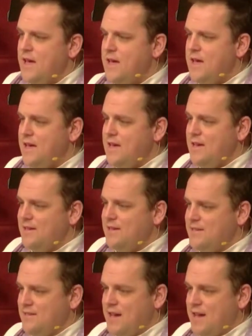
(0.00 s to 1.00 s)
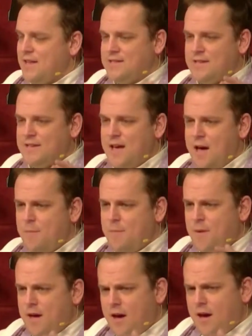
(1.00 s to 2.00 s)
He sets up
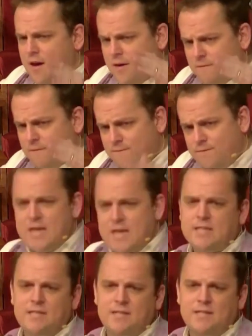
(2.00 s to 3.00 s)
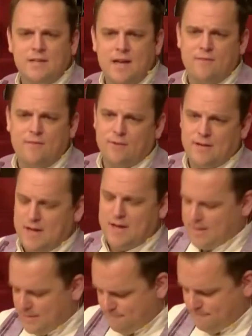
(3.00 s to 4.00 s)
a feast every night.